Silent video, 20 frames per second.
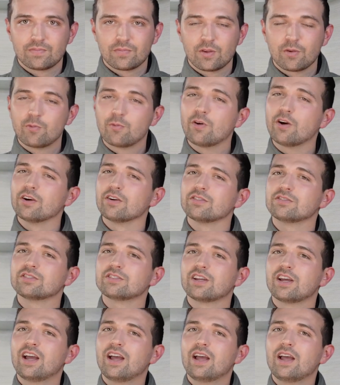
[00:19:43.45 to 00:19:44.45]
First,
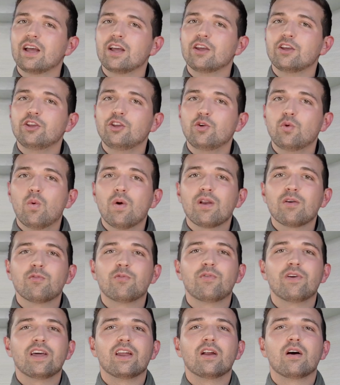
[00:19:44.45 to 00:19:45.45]
you want to
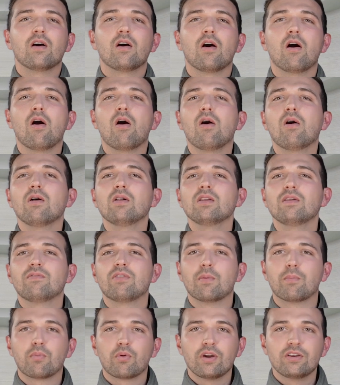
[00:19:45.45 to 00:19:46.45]
fit all of
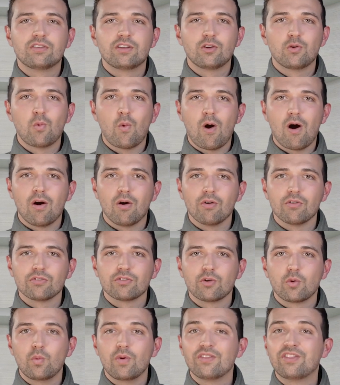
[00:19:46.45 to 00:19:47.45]
the printed
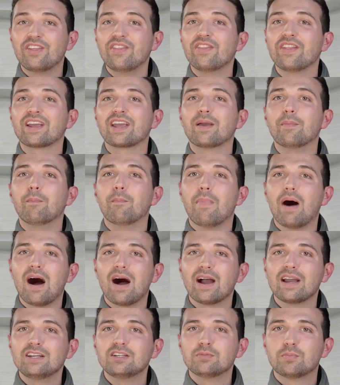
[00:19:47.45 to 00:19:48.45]
walls within the
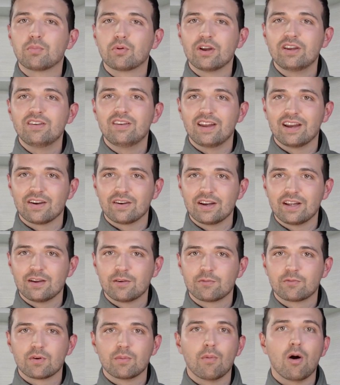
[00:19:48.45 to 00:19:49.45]
combined print area
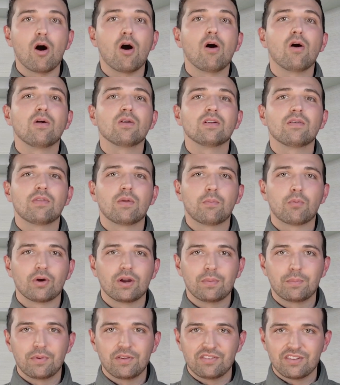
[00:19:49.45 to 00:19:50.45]
from all of the
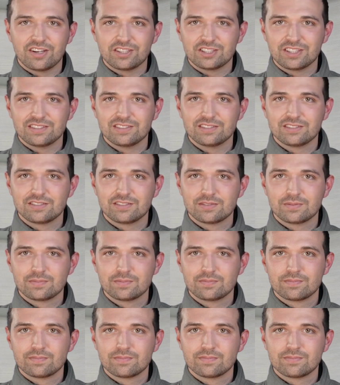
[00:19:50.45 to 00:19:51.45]
print positions.
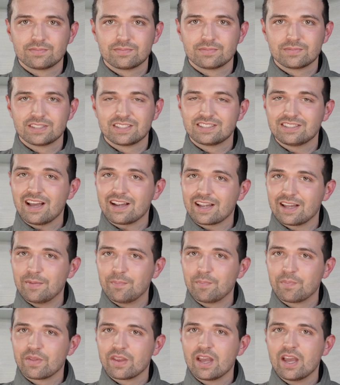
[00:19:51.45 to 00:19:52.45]
Second,
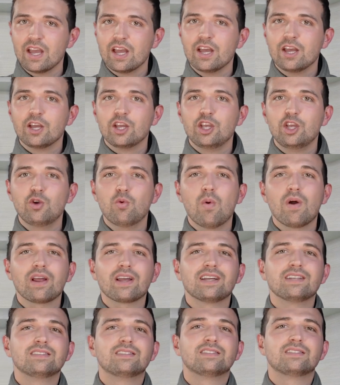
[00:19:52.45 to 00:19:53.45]
you want to
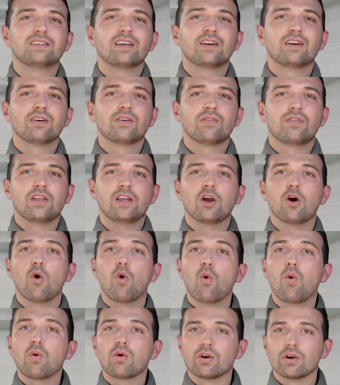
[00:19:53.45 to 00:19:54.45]
consider the
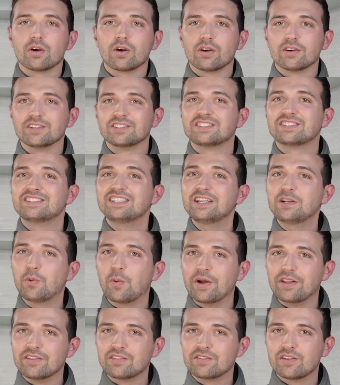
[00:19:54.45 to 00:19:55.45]
order or
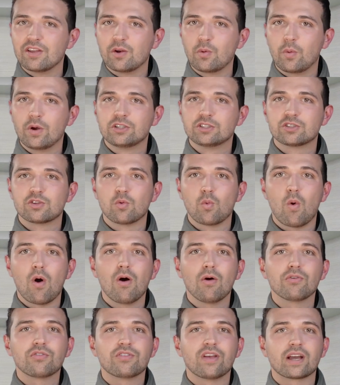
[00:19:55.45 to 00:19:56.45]
sequence in which the
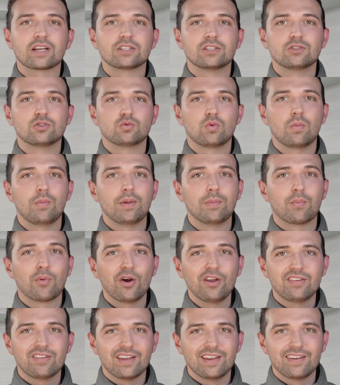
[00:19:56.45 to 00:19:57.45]
wall sections will be
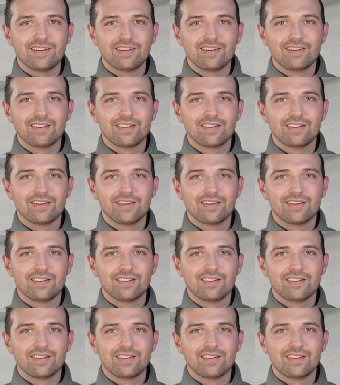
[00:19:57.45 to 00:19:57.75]
printed.